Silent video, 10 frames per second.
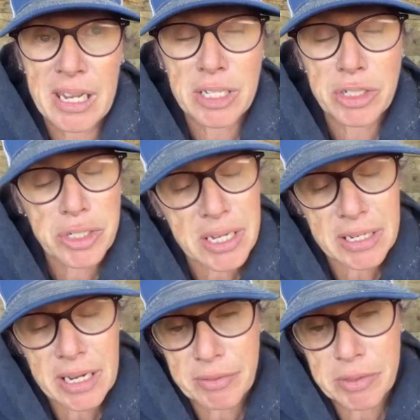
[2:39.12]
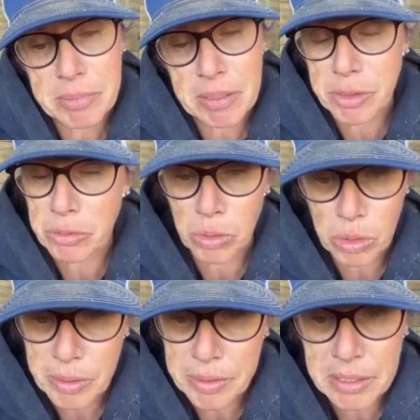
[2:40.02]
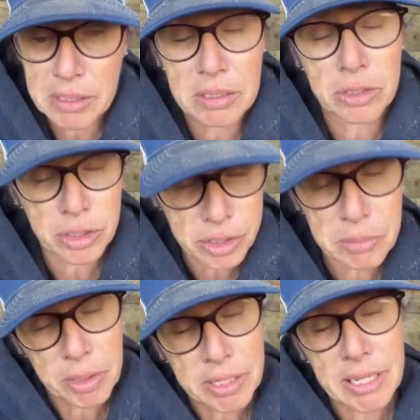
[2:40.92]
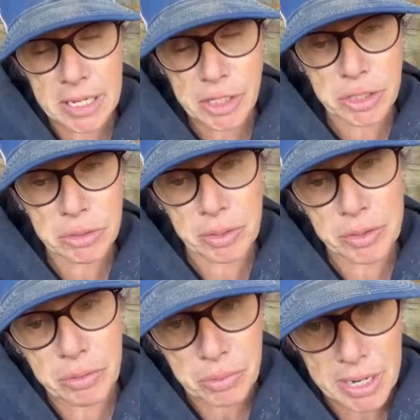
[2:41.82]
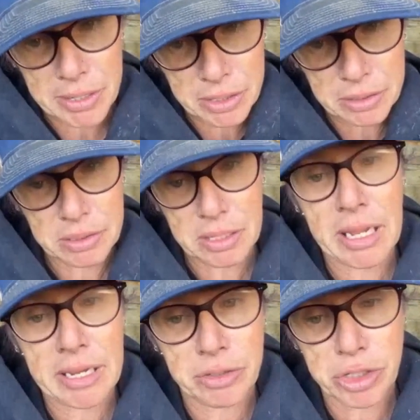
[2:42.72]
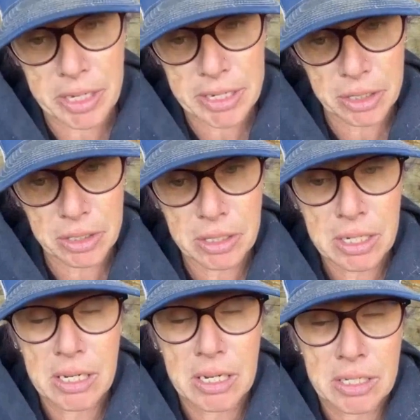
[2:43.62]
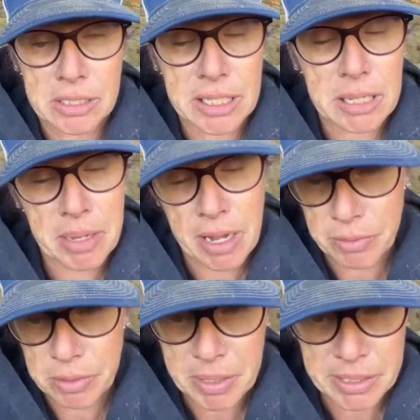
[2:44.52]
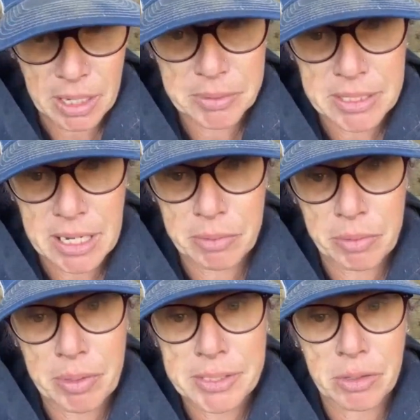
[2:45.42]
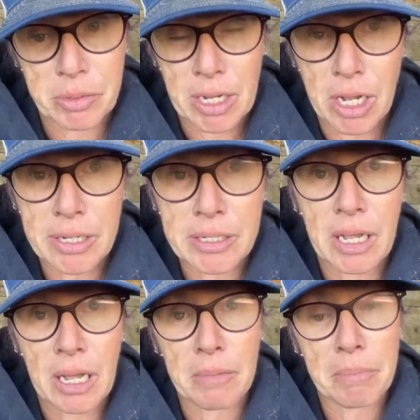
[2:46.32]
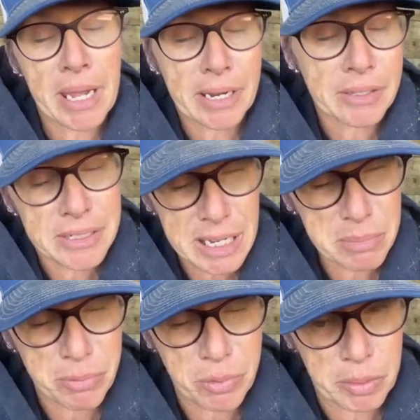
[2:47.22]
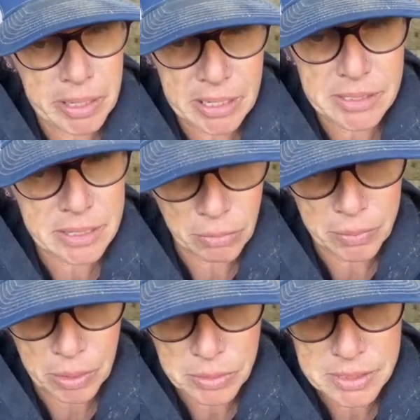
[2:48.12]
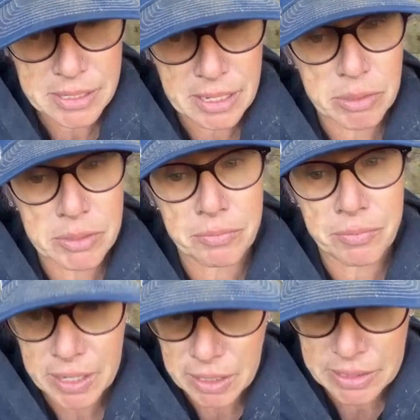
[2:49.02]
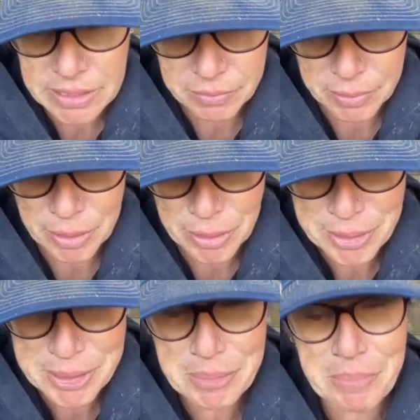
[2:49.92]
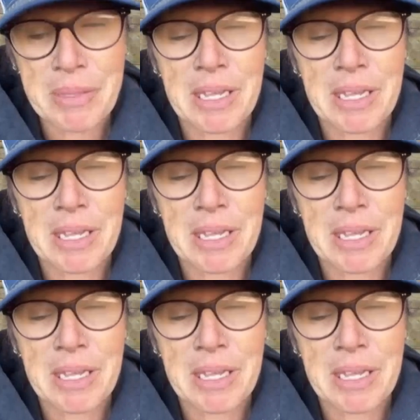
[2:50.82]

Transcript: And you just kind of have to be able to roll with it. Good communication with your rider and your trainer to keep everybody up to date with what's going on. Back in the day before we had cell phones, that was very difficult.